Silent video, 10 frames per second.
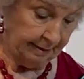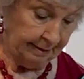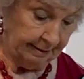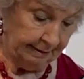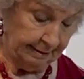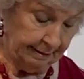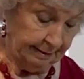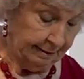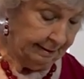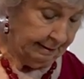
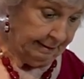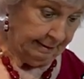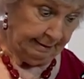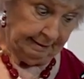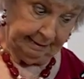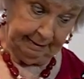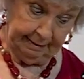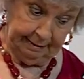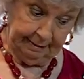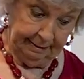
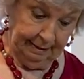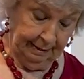[no speech]